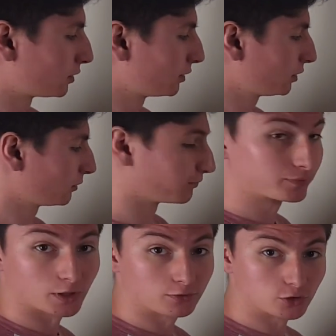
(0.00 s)
Now,
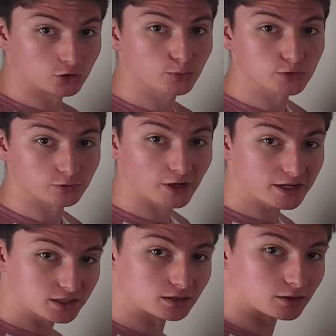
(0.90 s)
if your triples are
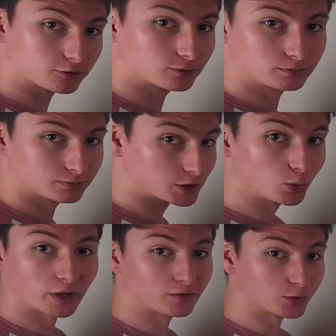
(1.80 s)
fast enough, you
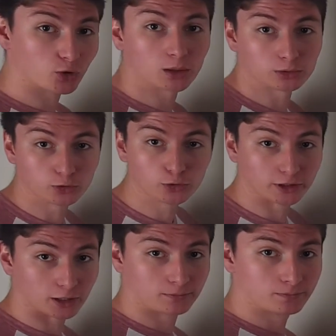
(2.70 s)
won't have any problem doing
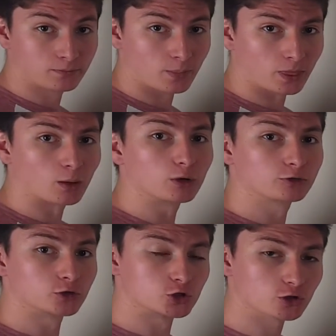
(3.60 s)
that. But
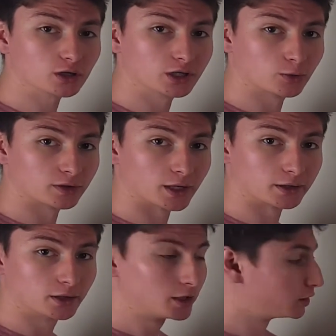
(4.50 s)
if you're struggling with
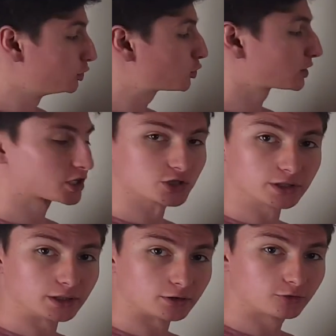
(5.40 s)
that, you can
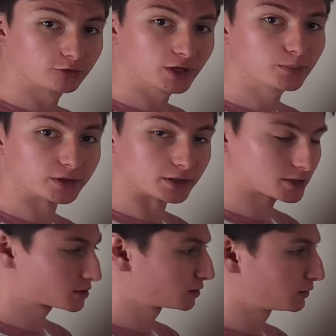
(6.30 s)
actually flip
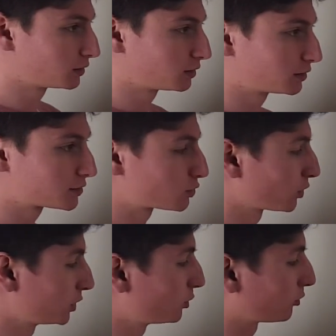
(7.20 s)
this to where
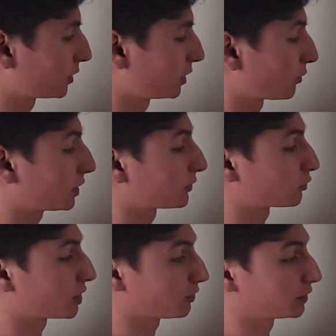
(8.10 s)
you play right, left,
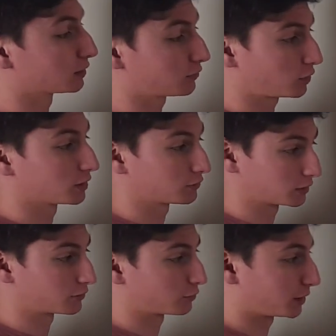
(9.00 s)
right, right, left, right, left,
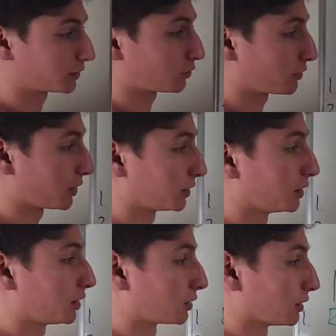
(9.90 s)
left, right, left, right, right,
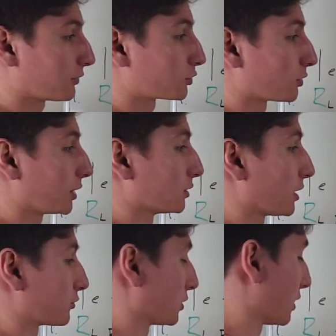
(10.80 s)
left, right,
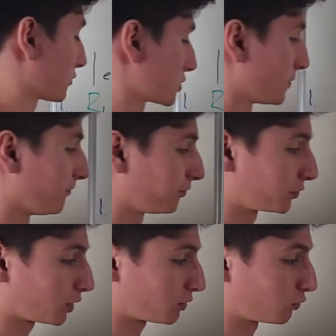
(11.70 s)
left, left,
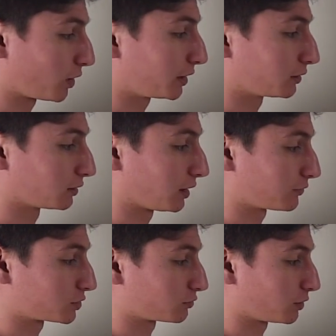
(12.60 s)
right,
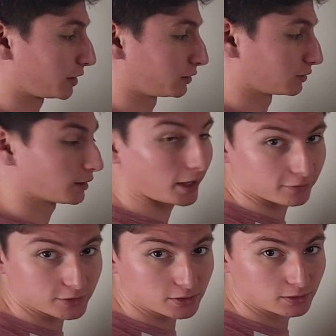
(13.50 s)
left, right,
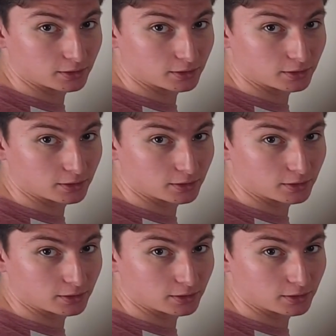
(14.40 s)
left.